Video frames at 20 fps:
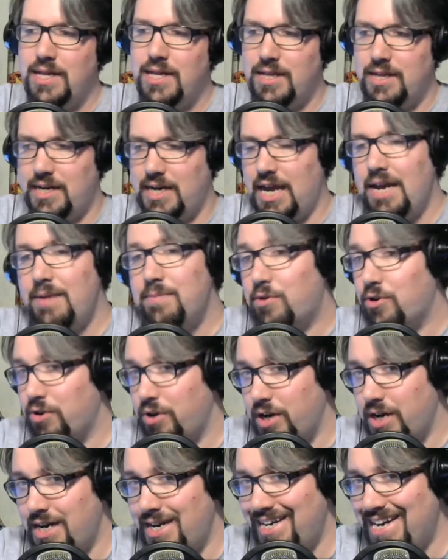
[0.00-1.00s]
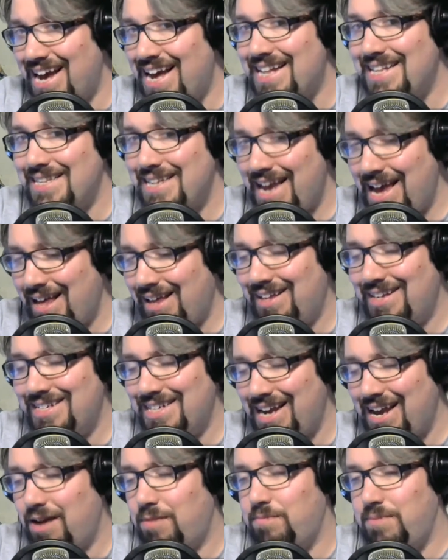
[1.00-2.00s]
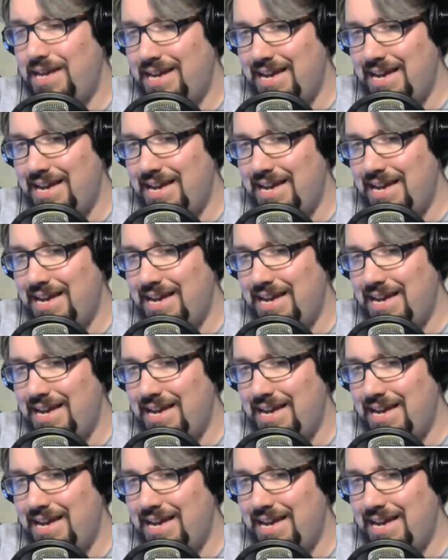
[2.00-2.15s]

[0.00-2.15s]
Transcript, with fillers: the neighborhood, not Allentown, PA,